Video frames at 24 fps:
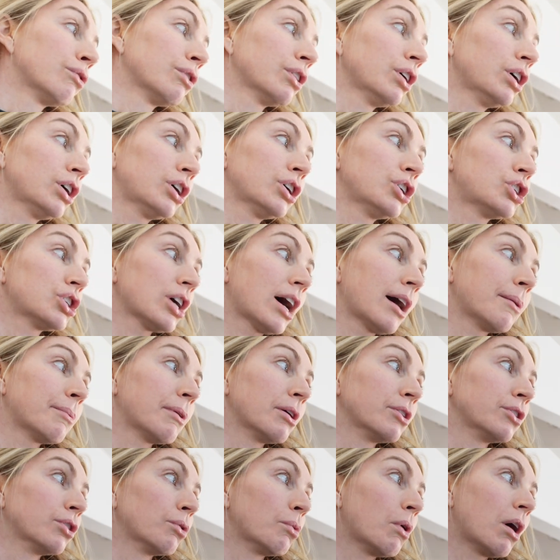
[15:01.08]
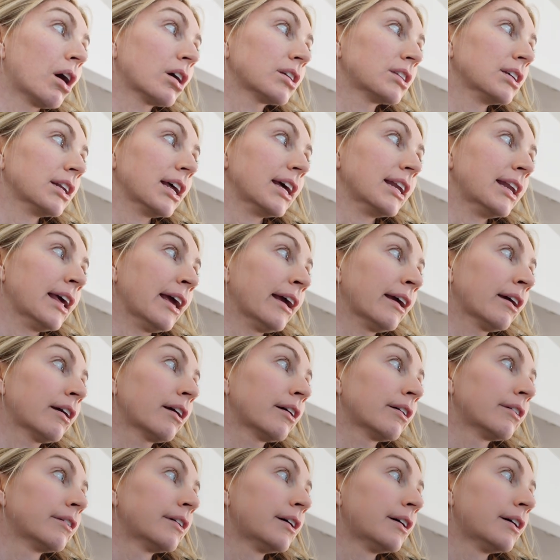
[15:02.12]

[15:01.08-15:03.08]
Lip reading: a really good job on the walk today, Dink.